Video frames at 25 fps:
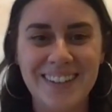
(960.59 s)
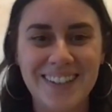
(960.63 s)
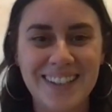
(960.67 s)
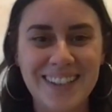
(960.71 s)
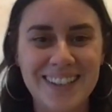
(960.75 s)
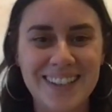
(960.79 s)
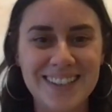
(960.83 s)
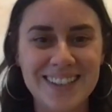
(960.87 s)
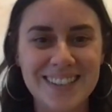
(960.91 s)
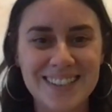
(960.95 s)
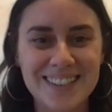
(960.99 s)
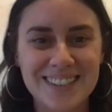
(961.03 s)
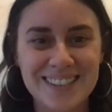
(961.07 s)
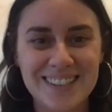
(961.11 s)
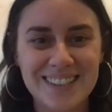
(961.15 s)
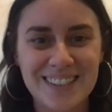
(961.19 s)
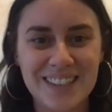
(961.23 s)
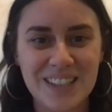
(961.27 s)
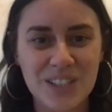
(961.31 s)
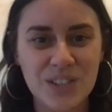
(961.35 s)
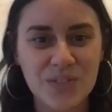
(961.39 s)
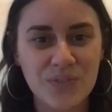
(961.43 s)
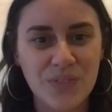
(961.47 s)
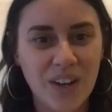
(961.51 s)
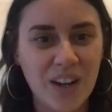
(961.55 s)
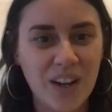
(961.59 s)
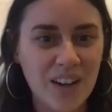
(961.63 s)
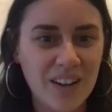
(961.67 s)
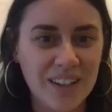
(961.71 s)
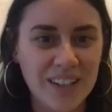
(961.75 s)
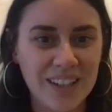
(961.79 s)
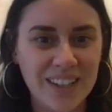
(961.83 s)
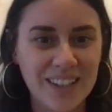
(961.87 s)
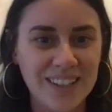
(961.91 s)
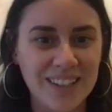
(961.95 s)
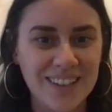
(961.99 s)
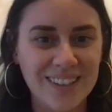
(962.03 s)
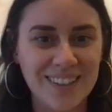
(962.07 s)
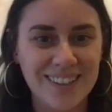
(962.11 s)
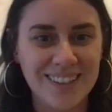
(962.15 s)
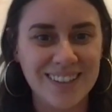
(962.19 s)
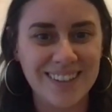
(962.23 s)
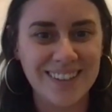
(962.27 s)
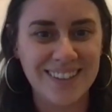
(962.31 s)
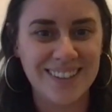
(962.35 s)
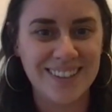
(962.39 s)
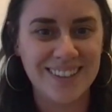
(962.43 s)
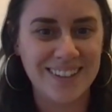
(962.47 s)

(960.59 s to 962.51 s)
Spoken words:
it's fine, you know.